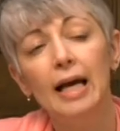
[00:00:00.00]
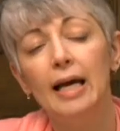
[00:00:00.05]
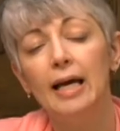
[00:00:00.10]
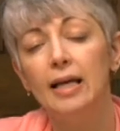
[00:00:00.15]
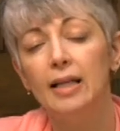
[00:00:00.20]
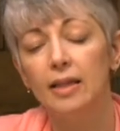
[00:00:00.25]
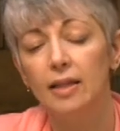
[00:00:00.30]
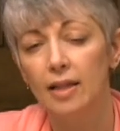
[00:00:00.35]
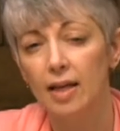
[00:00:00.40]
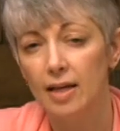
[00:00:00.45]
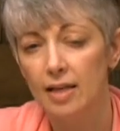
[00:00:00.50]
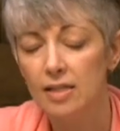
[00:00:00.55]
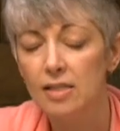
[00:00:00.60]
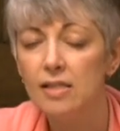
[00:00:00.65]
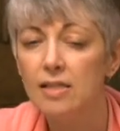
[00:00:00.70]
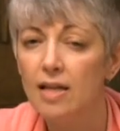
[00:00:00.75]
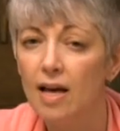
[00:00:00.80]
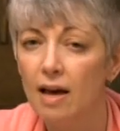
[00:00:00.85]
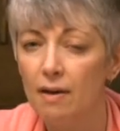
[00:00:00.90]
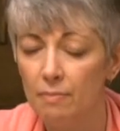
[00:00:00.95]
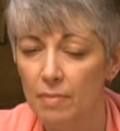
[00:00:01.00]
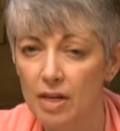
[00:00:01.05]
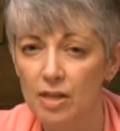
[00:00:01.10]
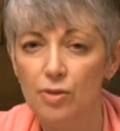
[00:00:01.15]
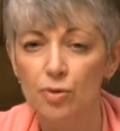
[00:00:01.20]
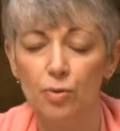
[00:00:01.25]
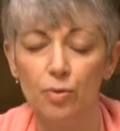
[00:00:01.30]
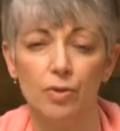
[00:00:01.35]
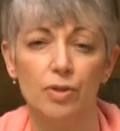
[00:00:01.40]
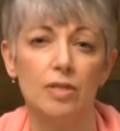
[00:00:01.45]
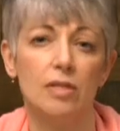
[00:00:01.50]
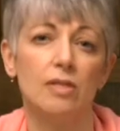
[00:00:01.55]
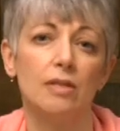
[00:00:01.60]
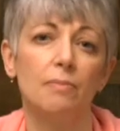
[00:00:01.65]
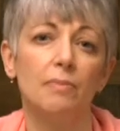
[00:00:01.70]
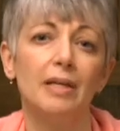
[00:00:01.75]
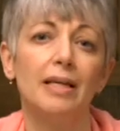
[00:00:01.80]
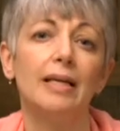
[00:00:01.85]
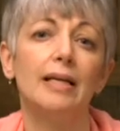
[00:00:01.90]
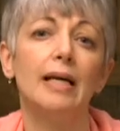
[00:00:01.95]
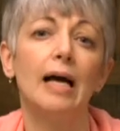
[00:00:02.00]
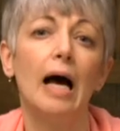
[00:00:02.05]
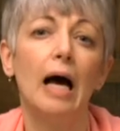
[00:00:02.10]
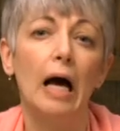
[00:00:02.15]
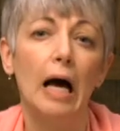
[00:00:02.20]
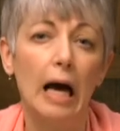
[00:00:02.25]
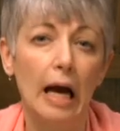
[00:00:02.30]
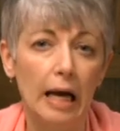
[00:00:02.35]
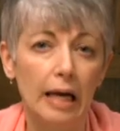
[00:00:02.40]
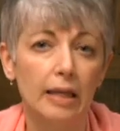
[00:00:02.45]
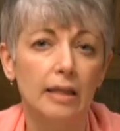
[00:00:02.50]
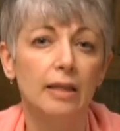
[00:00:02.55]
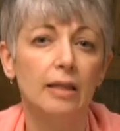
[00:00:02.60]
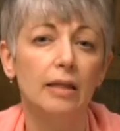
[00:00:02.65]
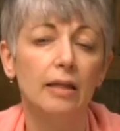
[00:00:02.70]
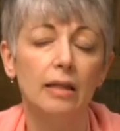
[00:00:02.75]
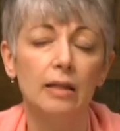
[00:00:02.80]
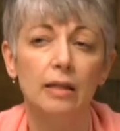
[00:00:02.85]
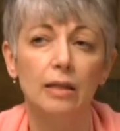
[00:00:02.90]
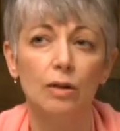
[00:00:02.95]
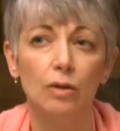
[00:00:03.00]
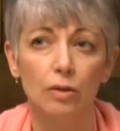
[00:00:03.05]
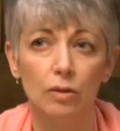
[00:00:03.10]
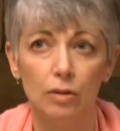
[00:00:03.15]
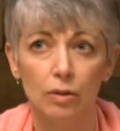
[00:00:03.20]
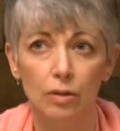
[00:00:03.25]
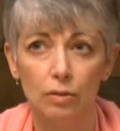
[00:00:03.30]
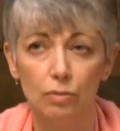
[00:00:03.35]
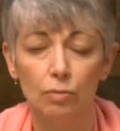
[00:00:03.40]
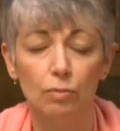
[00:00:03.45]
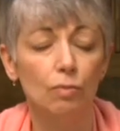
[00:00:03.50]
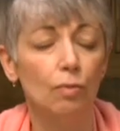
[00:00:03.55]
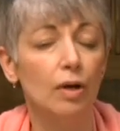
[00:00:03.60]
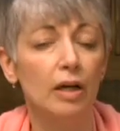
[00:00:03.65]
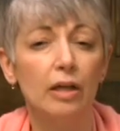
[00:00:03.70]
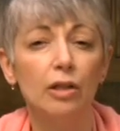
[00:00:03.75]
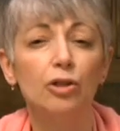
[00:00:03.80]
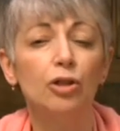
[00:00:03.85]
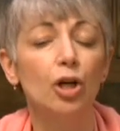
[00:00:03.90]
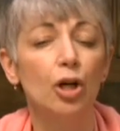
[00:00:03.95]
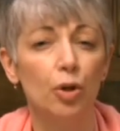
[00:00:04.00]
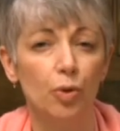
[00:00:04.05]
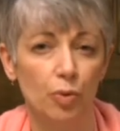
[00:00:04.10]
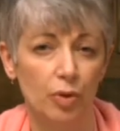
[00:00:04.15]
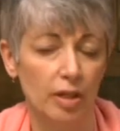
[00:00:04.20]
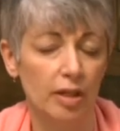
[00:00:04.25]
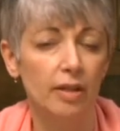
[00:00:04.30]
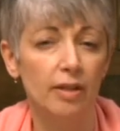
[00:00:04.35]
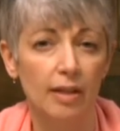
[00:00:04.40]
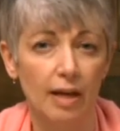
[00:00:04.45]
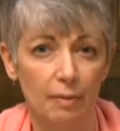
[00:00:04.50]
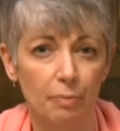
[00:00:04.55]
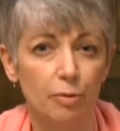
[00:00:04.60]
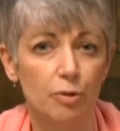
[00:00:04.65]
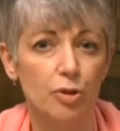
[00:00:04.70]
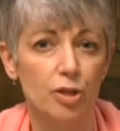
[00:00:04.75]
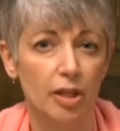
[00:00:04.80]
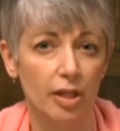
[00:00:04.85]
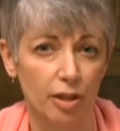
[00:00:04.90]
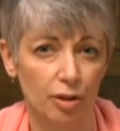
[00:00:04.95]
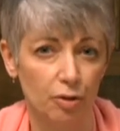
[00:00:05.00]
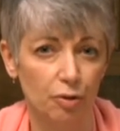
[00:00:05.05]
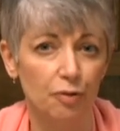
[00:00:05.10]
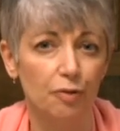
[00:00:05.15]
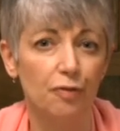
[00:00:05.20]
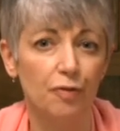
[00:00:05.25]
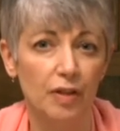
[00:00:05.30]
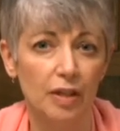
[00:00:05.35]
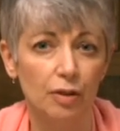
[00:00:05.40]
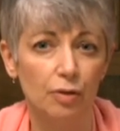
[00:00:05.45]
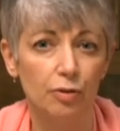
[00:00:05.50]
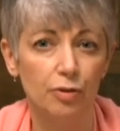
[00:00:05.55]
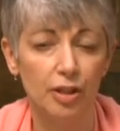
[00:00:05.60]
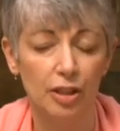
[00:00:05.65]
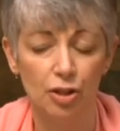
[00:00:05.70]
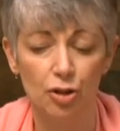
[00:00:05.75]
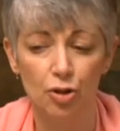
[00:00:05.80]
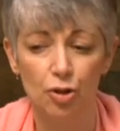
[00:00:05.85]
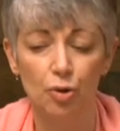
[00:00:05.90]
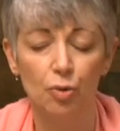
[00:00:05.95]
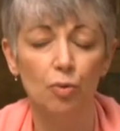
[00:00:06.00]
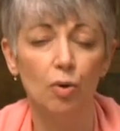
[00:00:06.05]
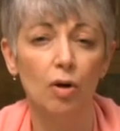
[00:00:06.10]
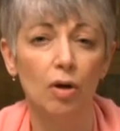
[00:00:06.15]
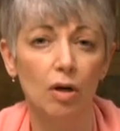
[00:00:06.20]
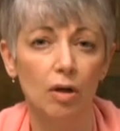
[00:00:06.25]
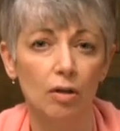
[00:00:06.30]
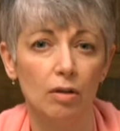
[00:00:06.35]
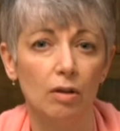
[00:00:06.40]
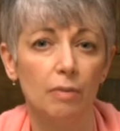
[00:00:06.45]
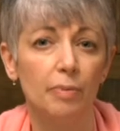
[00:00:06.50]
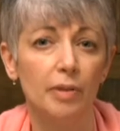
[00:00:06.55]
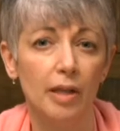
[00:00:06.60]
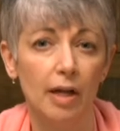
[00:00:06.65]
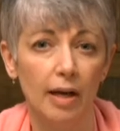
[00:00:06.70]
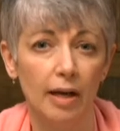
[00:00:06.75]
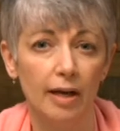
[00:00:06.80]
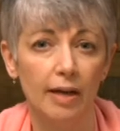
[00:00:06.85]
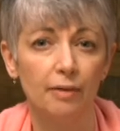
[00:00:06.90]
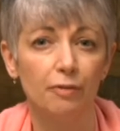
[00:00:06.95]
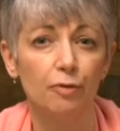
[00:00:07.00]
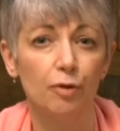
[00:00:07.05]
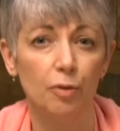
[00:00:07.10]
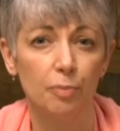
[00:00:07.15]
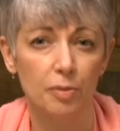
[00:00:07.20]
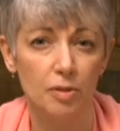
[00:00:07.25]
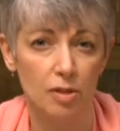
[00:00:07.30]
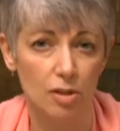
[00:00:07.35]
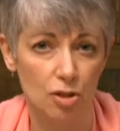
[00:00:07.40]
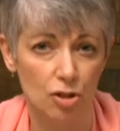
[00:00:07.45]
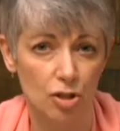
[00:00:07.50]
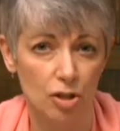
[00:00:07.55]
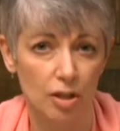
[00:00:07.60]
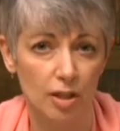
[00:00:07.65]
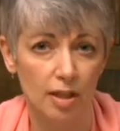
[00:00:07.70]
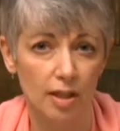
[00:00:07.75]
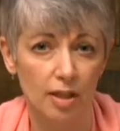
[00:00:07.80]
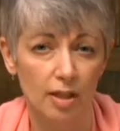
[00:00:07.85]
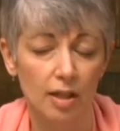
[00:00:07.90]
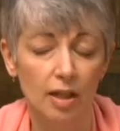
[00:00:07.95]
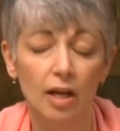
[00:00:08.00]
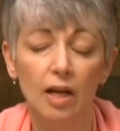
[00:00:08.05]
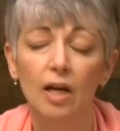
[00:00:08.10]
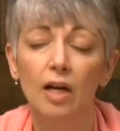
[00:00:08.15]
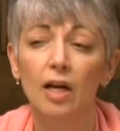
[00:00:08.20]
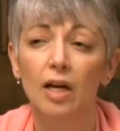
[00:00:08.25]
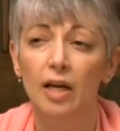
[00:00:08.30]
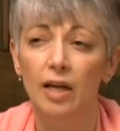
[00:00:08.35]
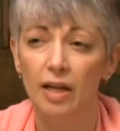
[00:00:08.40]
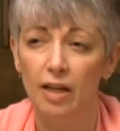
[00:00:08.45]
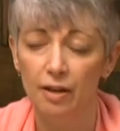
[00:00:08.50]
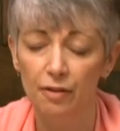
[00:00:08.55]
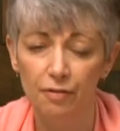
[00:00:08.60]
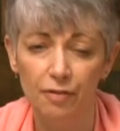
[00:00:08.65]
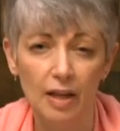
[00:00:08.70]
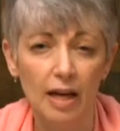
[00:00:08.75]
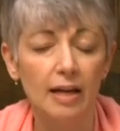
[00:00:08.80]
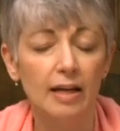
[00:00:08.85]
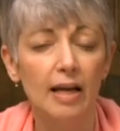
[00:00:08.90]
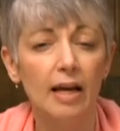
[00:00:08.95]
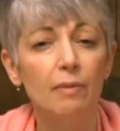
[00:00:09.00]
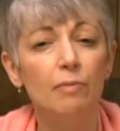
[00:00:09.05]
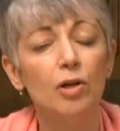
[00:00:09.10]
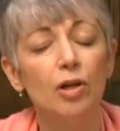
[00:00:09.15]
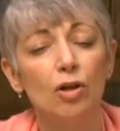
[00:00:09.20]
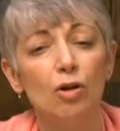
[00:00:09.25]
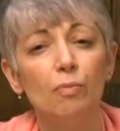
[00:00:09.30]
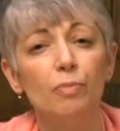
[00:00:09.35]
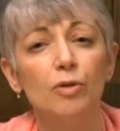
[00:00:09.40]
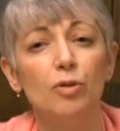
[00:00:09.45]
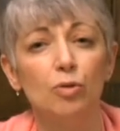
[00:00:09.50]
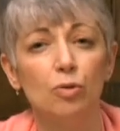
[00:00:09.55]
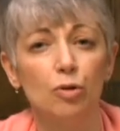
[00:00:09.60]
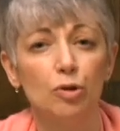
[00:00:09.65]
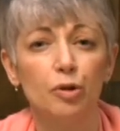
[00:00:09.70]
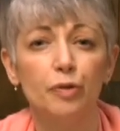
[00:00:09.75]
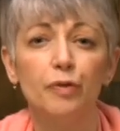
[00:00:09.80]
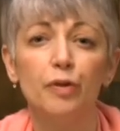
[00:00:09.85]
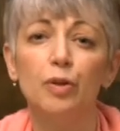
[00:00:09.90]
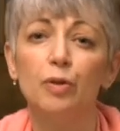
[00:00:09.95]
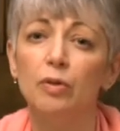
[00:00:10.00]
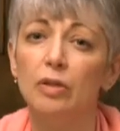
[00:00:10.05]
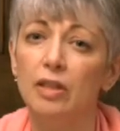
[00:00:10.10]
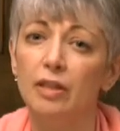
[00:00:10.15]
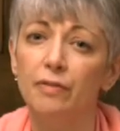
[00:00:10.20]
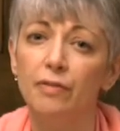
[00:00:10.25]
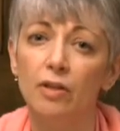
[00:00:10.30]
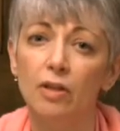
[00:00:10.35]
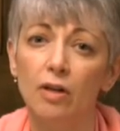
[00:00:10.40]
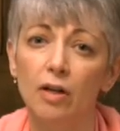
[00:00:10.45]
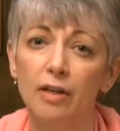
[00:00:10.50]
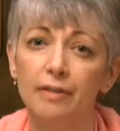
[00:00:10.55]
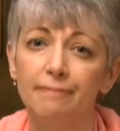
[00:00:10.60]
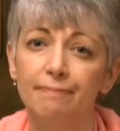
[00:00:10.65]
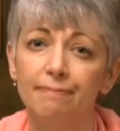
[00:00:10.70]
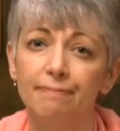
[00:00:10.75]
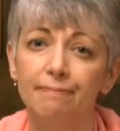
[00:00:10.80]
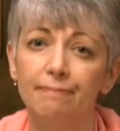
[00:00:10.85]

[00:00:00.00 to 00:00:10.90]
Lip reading: unless that mentor is somebody highly well known in that particular field that you are applying for a position in. If that name could open doors for you, leave it on.